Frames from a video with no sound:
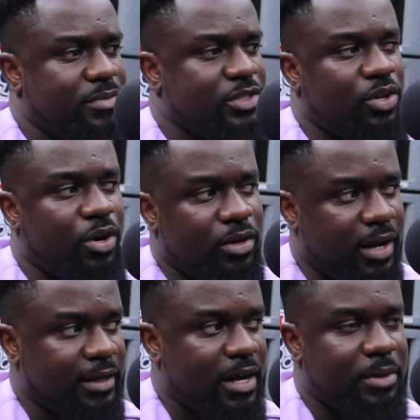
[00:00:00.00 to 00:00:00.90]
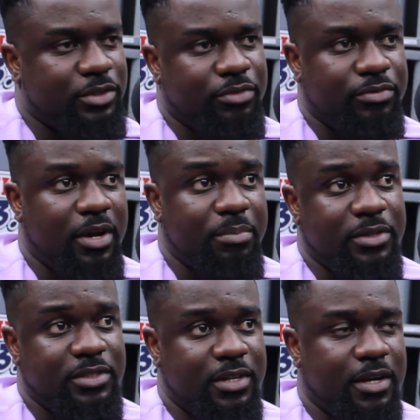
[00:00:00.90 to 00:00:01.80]
it's not like that much of
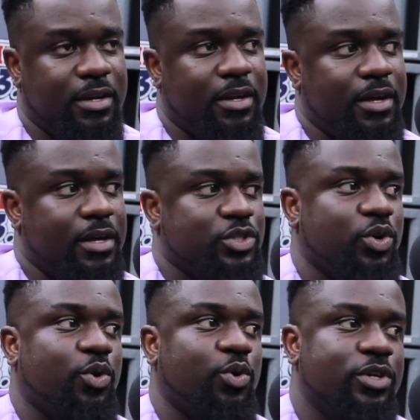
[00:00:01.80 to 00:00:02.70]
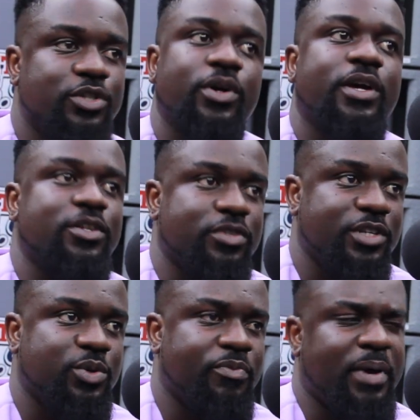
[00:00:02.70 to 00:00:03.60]
numbers. So it's okay to deal with.